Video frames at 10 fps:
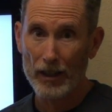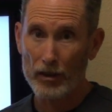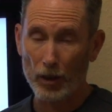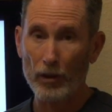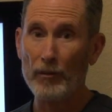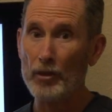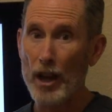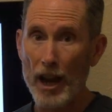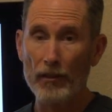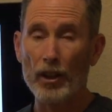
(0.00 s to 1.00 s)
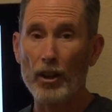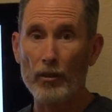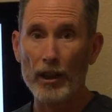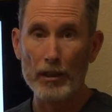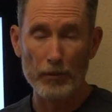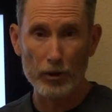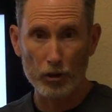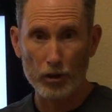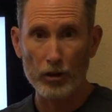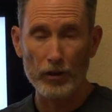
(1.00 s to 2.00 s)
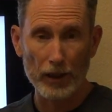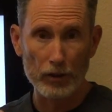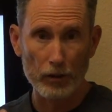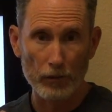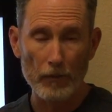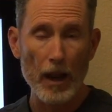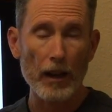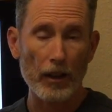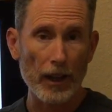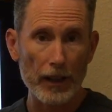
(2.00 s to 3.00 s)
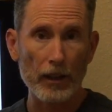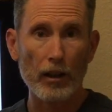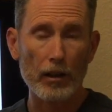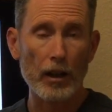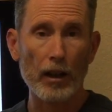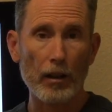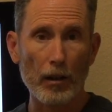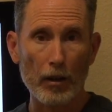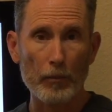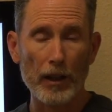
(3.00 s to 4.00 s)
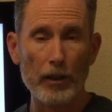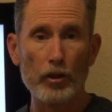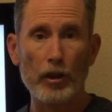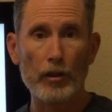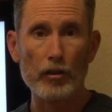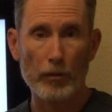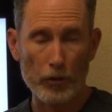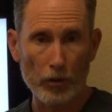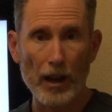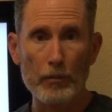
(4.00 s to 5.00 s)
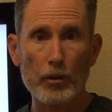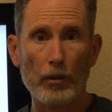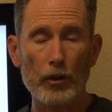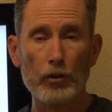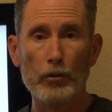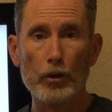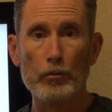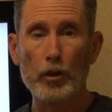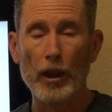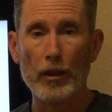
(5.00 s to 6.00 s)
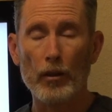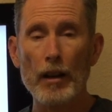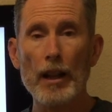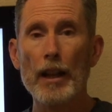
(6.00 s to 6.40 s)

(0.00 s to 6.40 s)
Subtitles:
So if you haven't already, be sure that you like our page here, subscribe to our YouTube channel,